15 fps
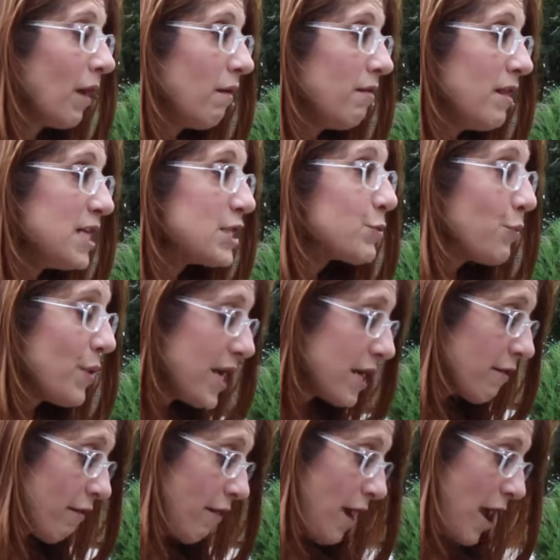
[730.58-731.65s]
this
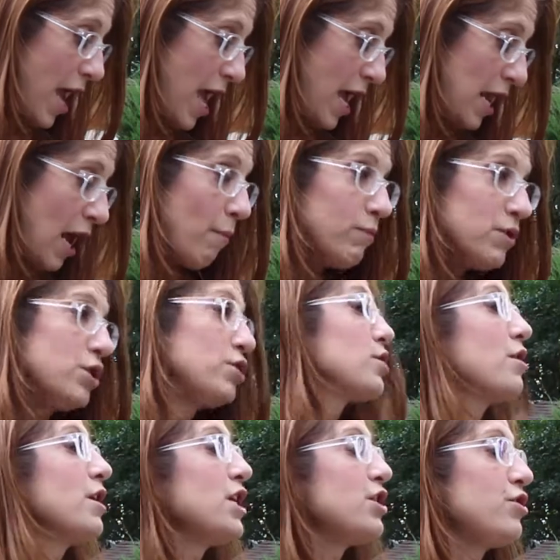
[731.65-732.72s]
week. And I'm just
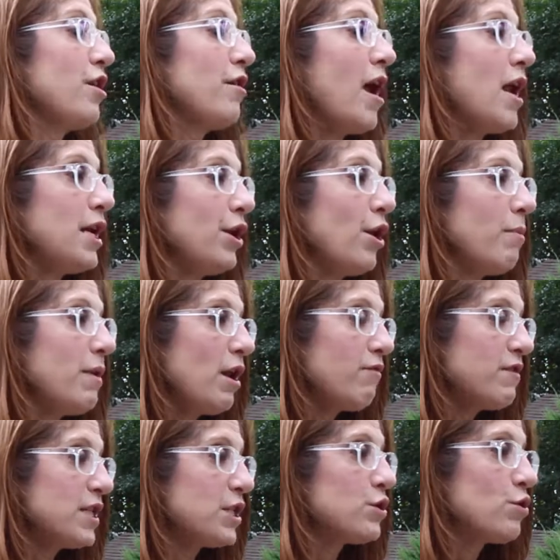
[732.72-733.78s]
going to share a little bit of
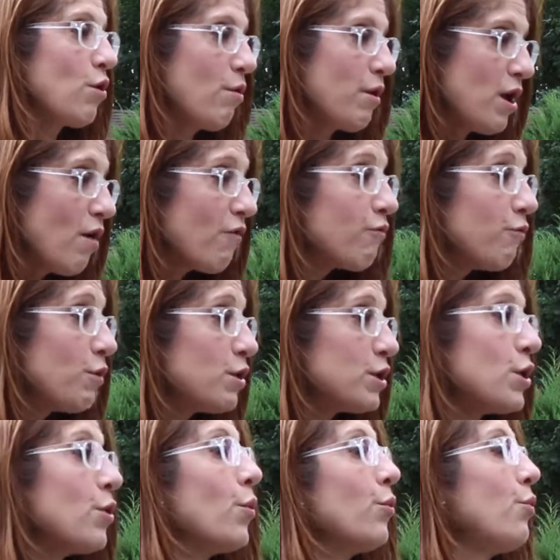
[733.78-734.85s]
the story of Ruth.
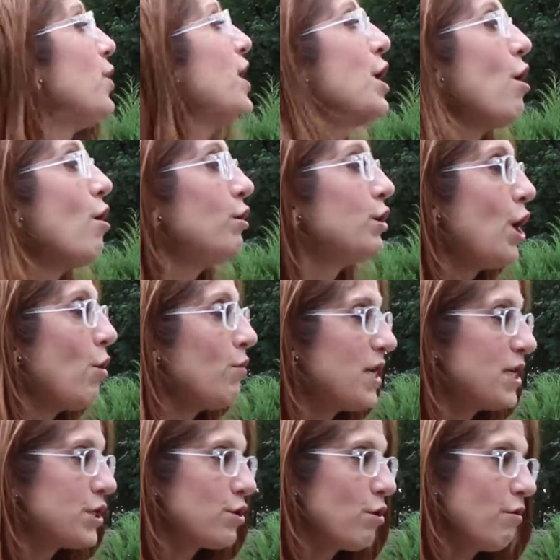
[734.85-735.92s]
We all know the
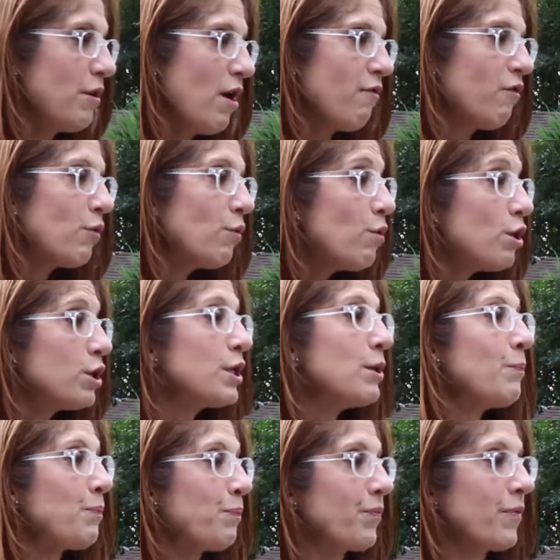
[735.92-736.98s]
story of Ruth.
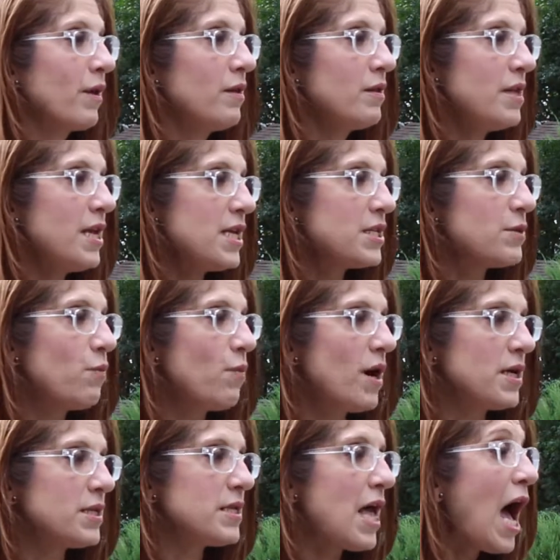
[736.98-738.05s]
This
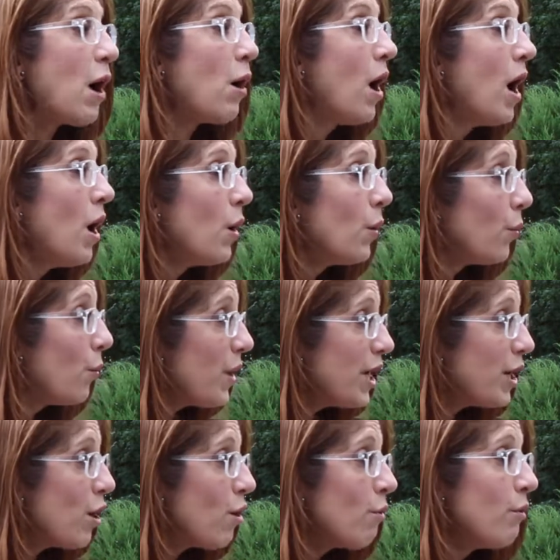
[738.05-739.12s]
was a
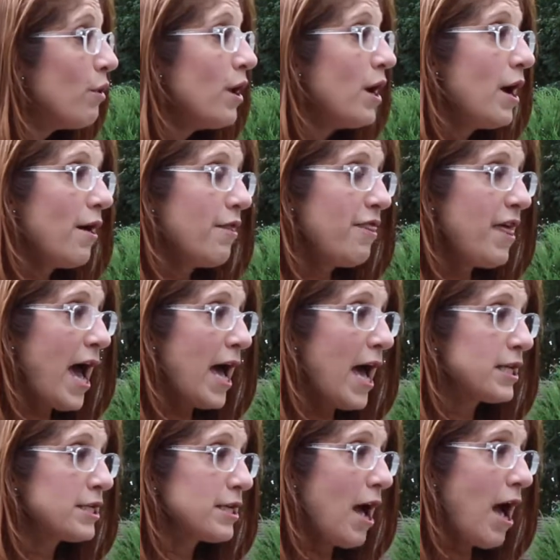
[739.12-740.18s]
widow
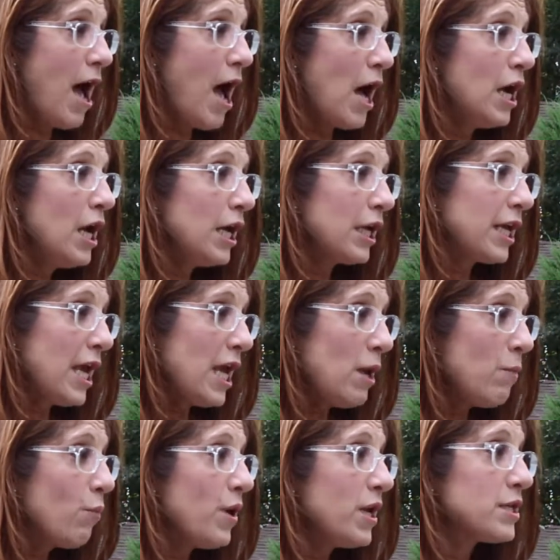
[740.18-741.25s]
that
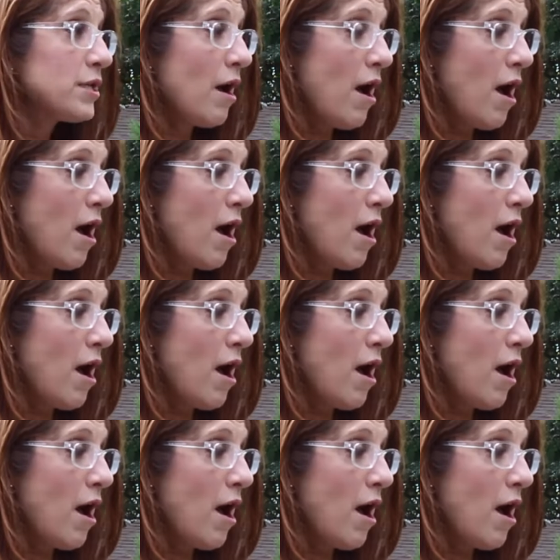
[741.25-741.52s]
came with